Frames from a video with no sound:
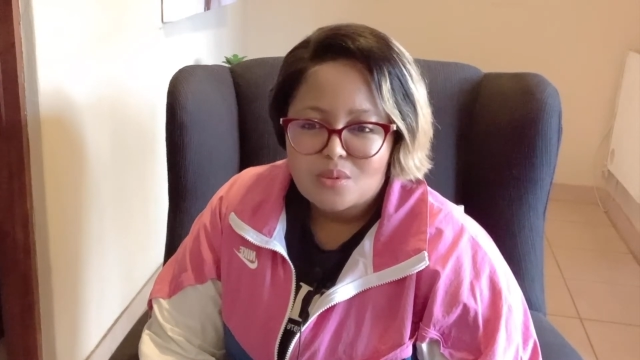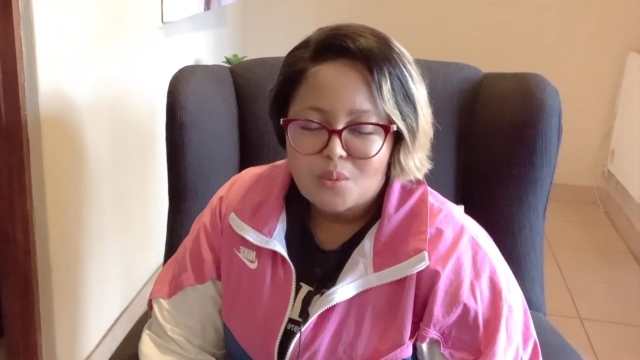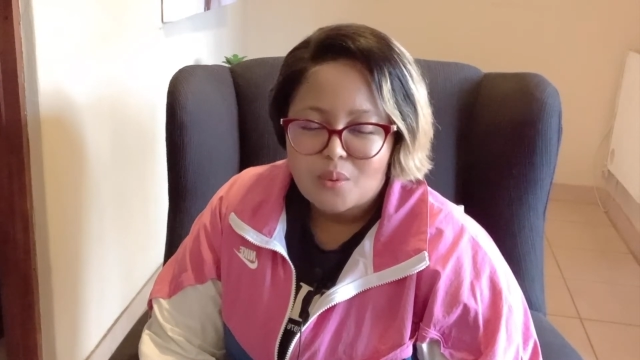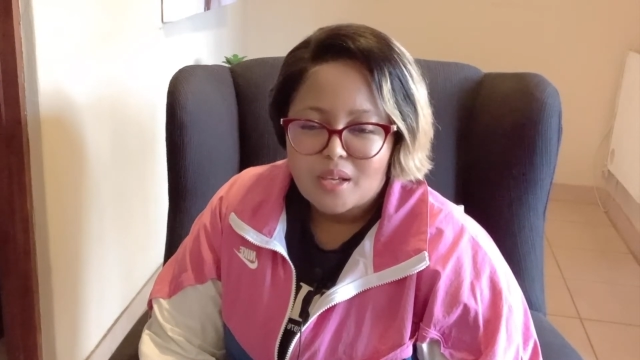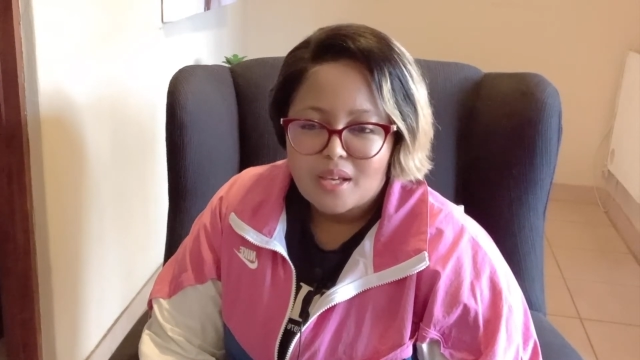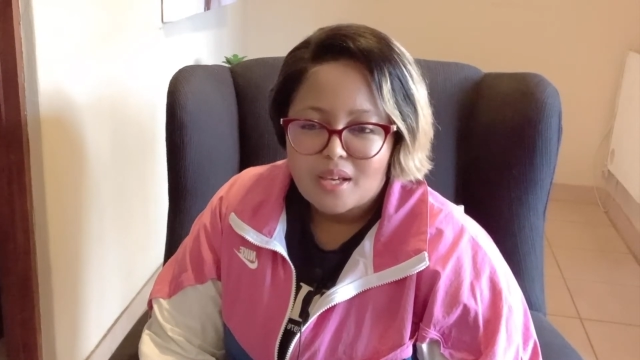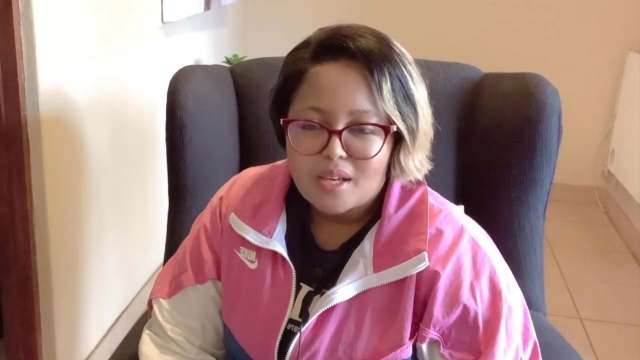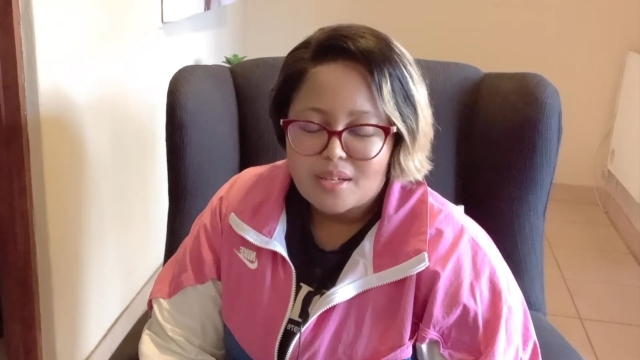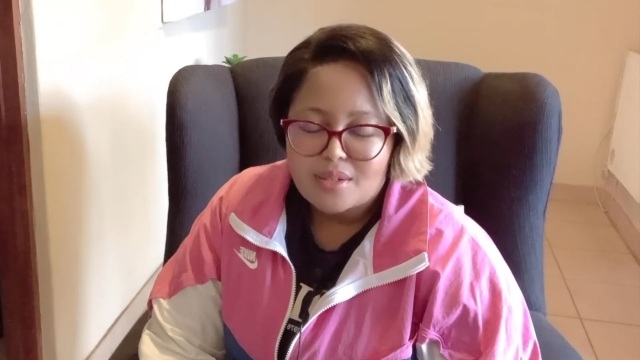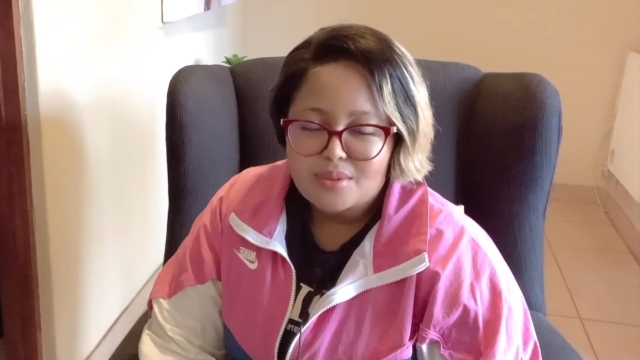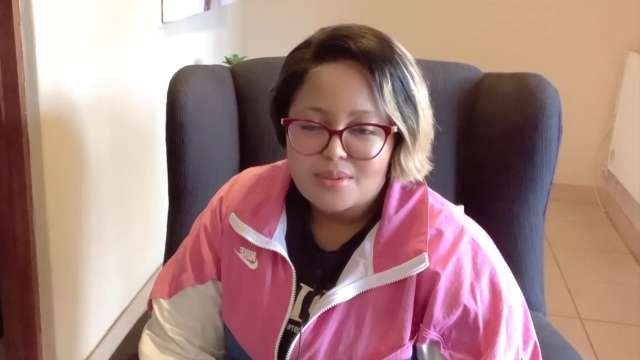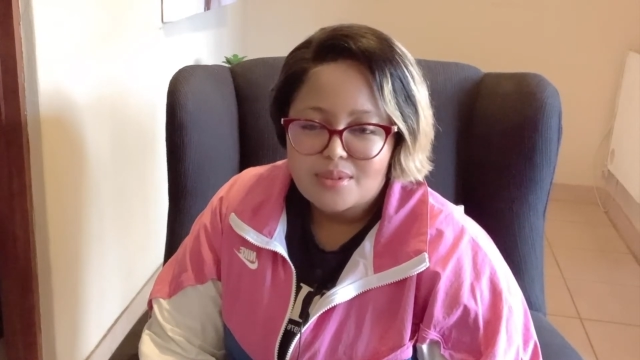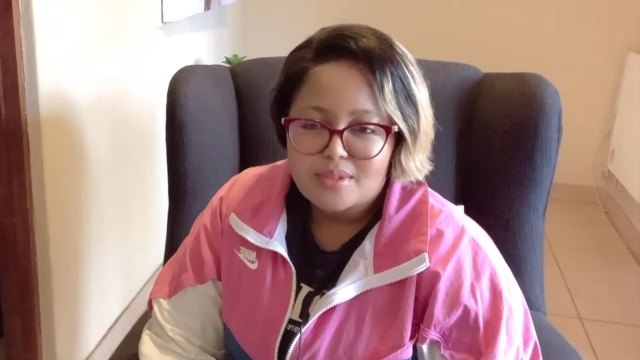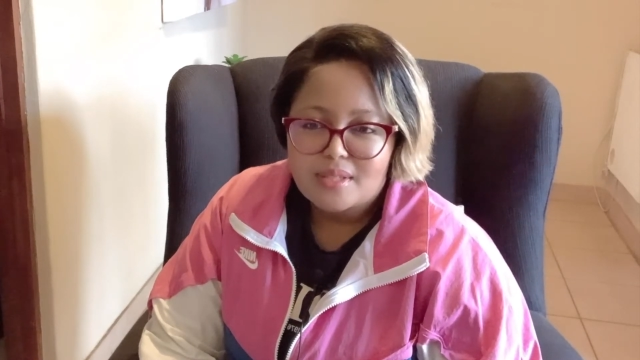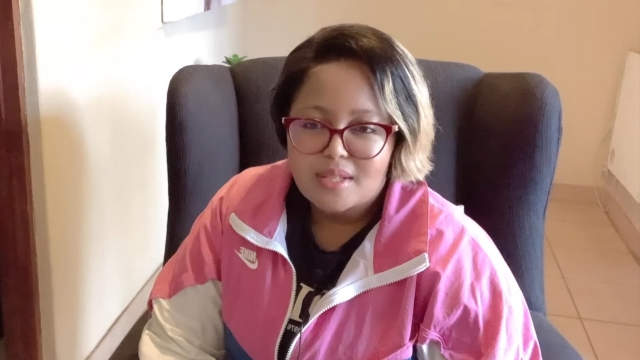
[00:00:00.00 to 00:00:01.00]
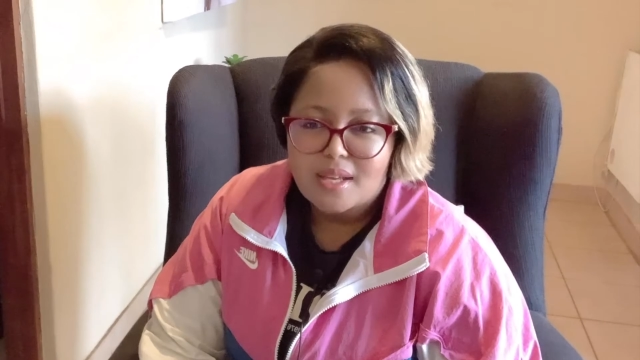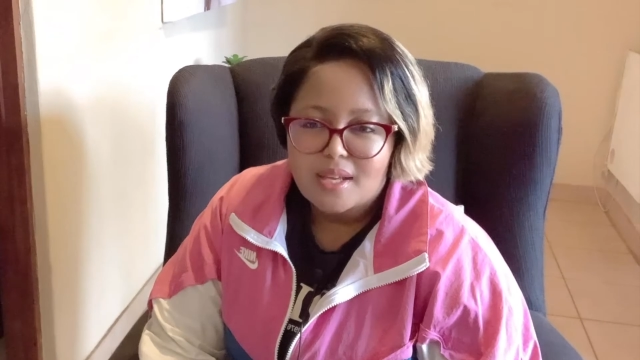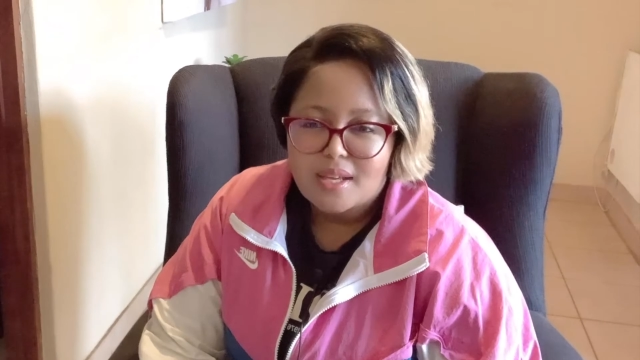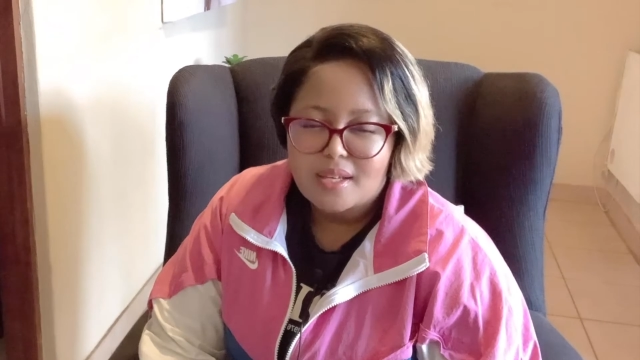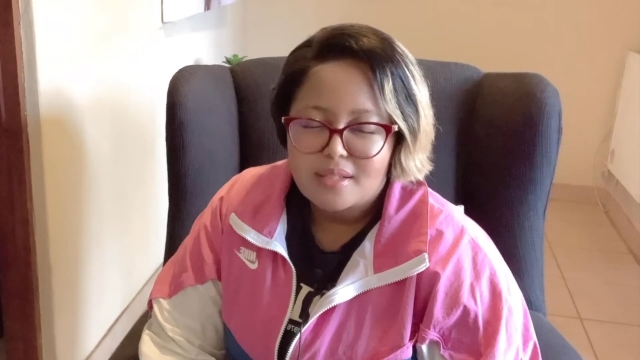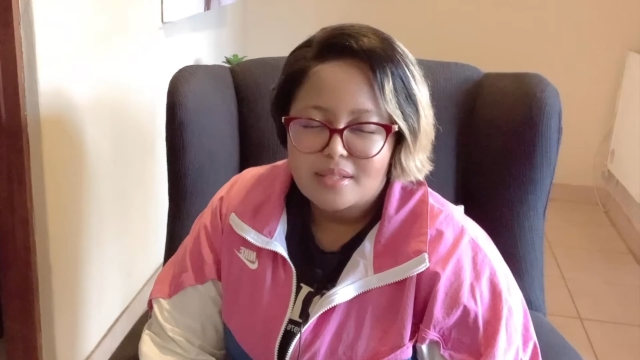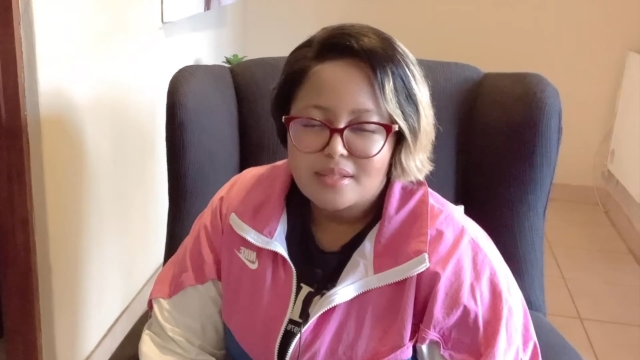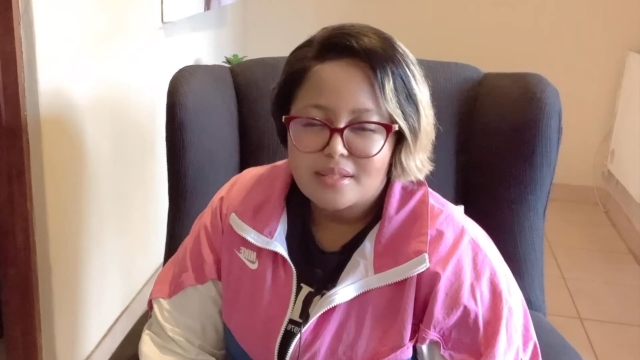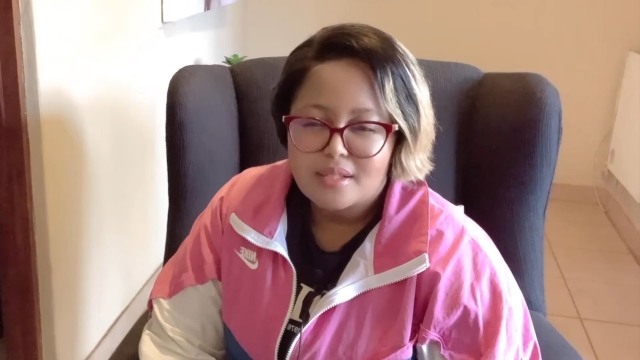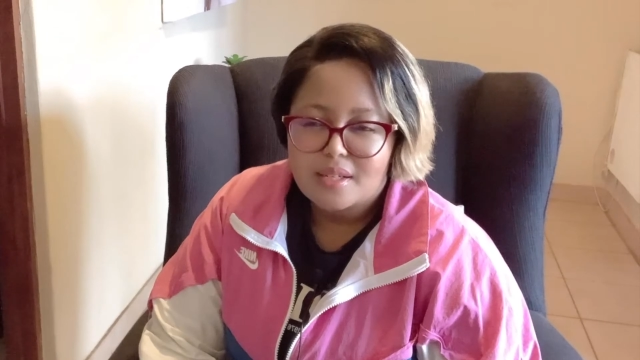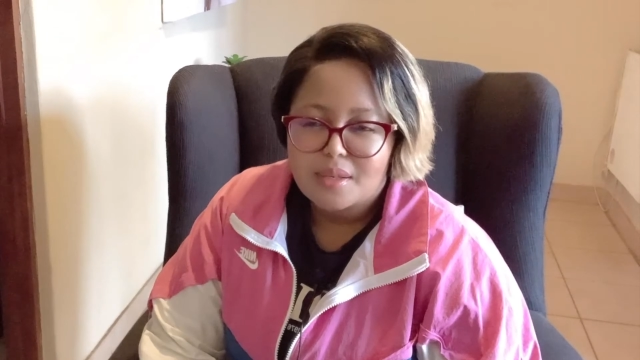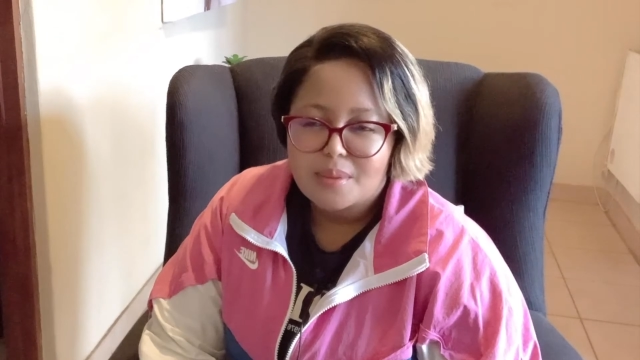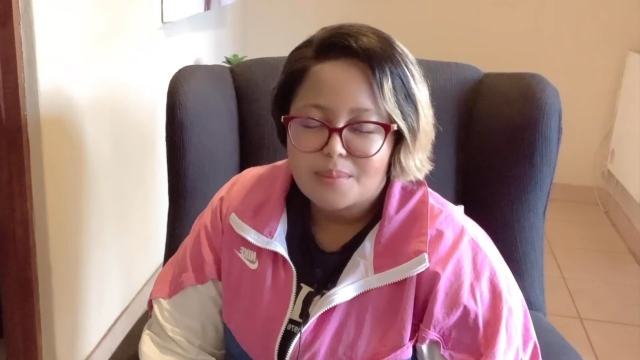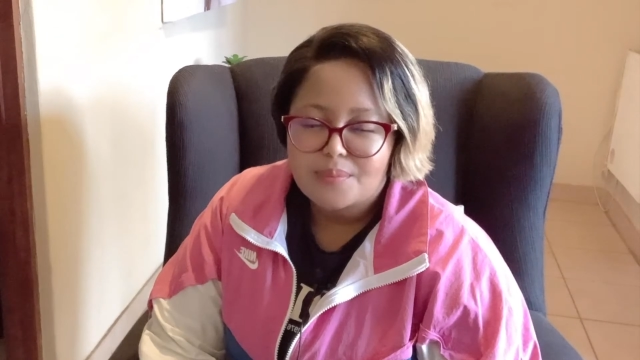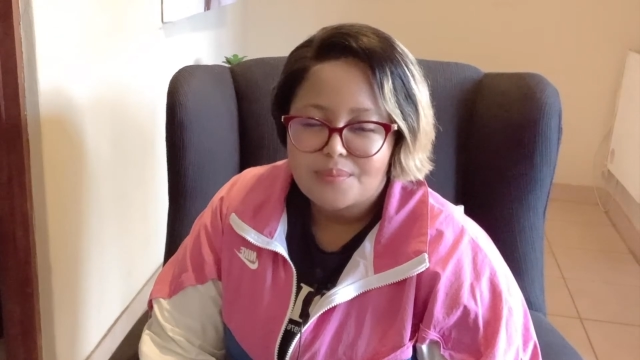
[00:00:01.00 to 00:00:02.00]
warehouse, and
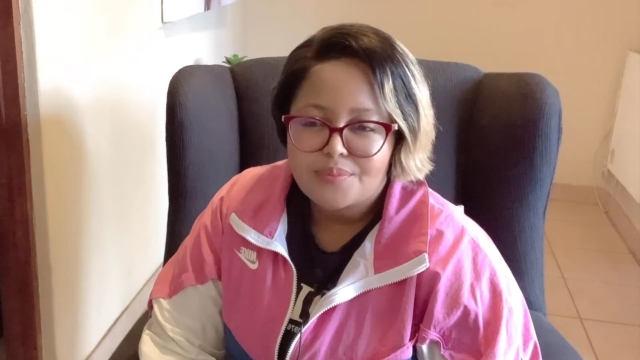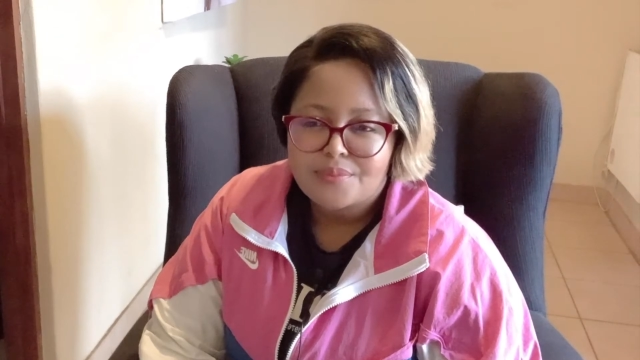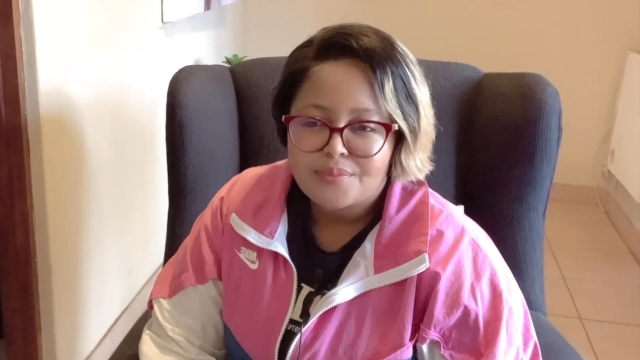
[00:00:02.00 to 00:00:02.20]
um,